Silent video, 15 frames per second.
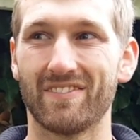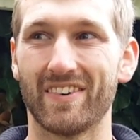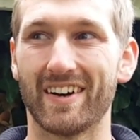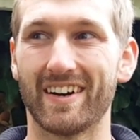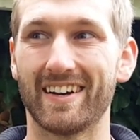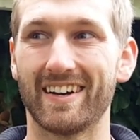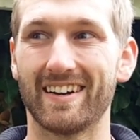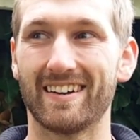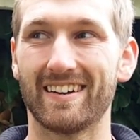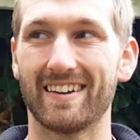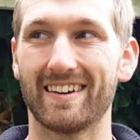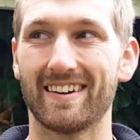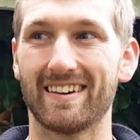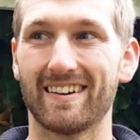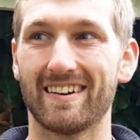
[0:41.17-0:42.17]

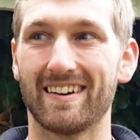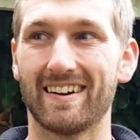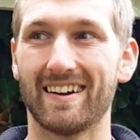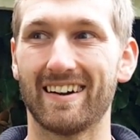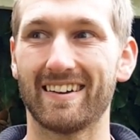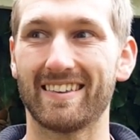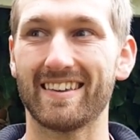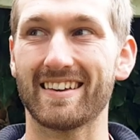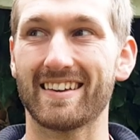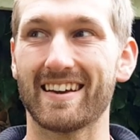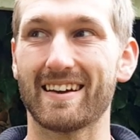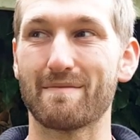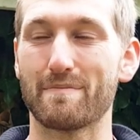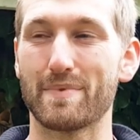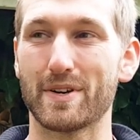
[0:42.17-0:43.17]
But I think
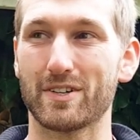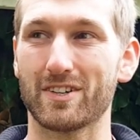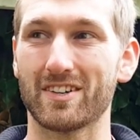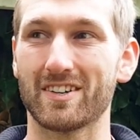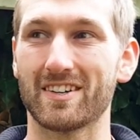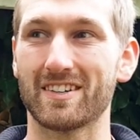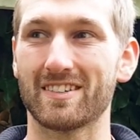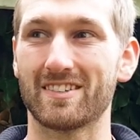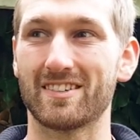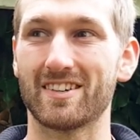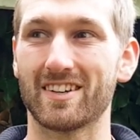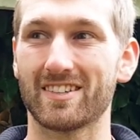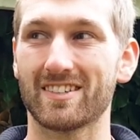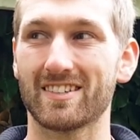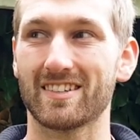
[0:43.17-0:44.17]
ambition is
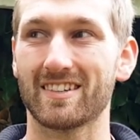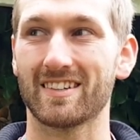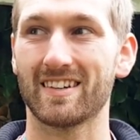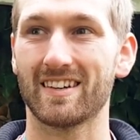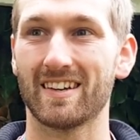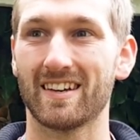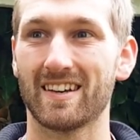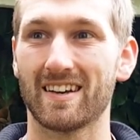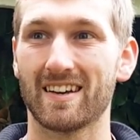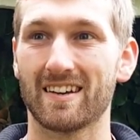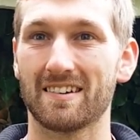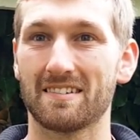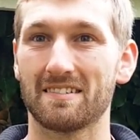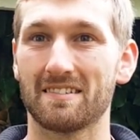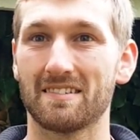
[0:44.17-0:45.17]
just
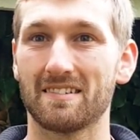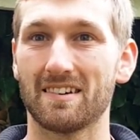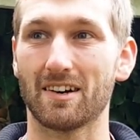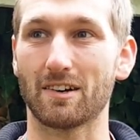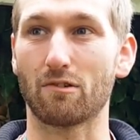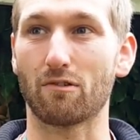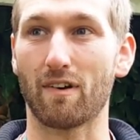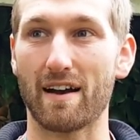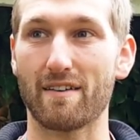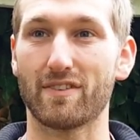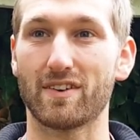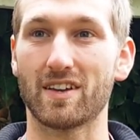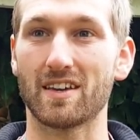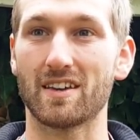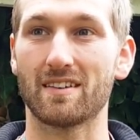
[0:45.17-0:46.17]
a
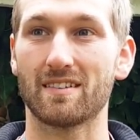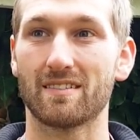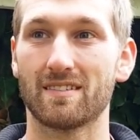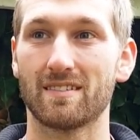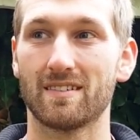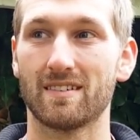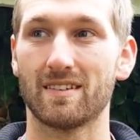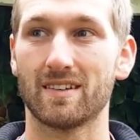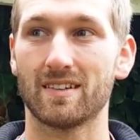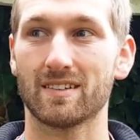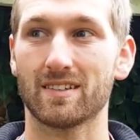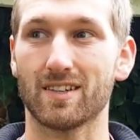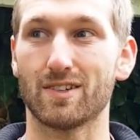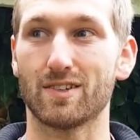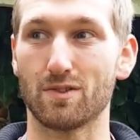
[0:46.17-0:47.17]
gravity
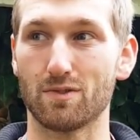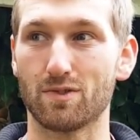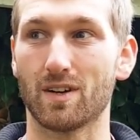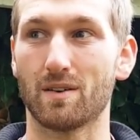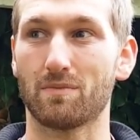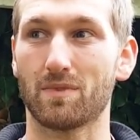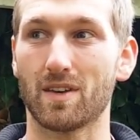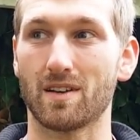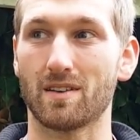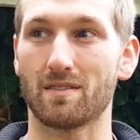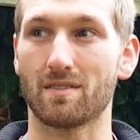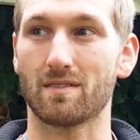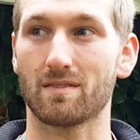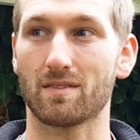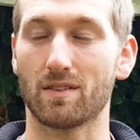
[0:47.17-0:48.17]
to do something
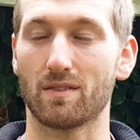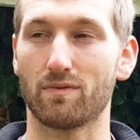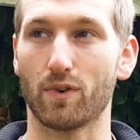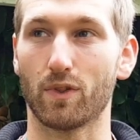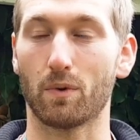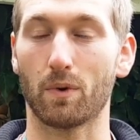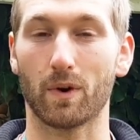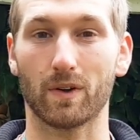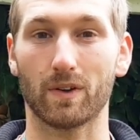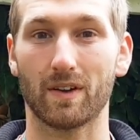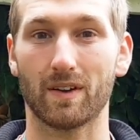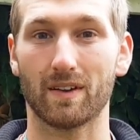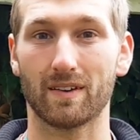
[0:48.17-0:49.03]
good for the world.